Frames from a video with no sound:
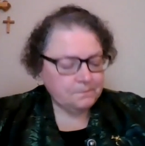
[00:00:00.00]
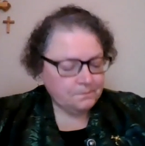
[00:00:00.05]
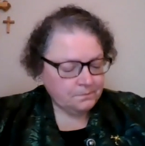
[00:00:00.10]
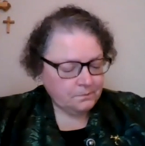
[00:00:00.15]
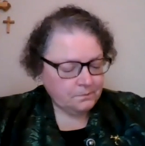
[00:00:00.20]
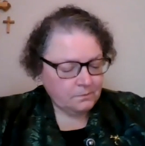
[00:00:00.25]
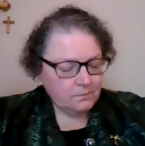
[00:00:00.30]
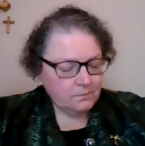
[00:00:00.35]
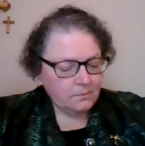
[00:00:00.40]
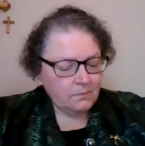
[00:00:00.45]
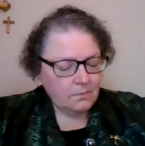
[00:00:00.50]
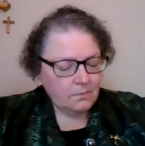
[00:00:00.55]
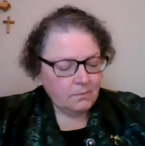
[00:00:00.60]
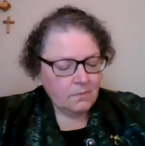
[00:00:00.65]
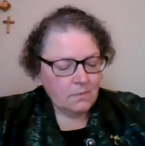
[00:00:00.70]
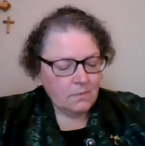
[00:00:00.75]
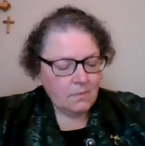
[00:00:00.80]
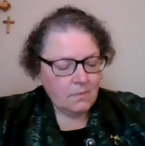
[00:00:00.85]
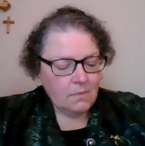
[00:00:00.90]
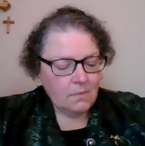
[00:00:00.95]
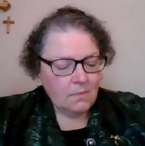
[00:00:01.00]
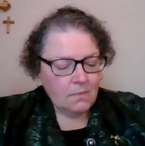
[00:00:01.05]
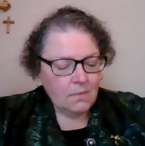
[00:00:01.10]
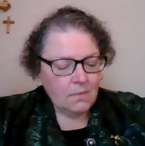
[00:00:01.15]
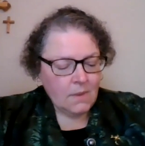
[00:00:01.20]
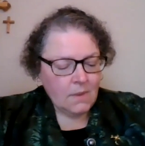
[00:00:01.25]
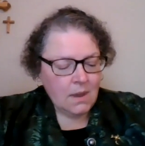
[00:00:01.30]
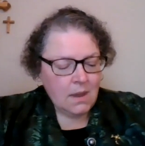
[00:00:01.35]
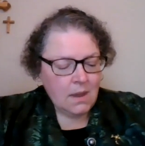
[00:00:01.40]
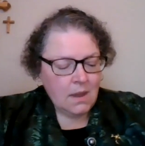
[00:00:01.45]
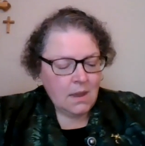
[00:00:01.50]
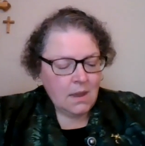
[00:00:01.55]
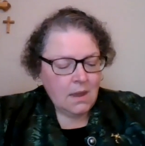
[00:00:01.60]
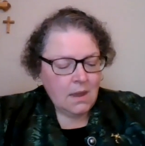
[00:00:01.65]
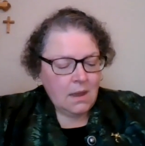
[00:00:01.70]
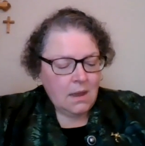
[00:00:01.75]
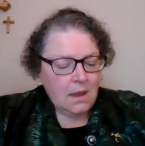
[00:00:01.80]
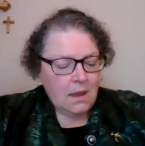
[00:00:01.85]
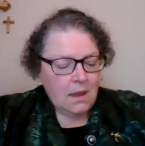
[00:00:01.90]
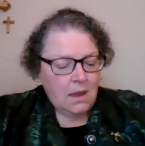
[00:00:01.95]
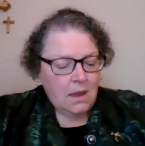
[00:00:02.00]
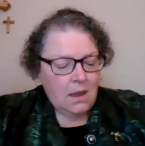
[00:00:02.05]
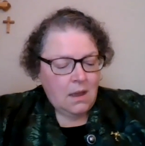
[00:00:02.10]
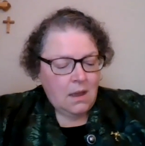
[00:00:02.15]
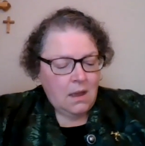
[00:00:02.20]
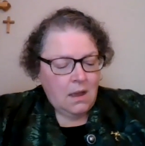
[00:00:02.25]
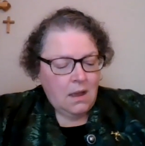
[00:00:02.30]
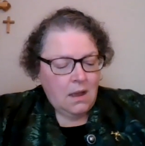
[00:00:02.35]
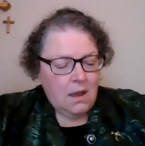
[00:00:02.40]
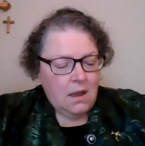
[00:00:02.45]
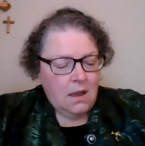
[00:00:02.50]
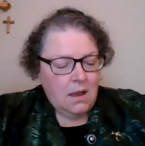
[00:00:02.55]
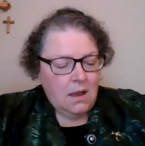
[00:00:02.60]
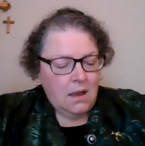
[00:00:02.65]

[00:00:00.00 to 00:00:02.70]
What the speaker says: No one is speaking in this clip.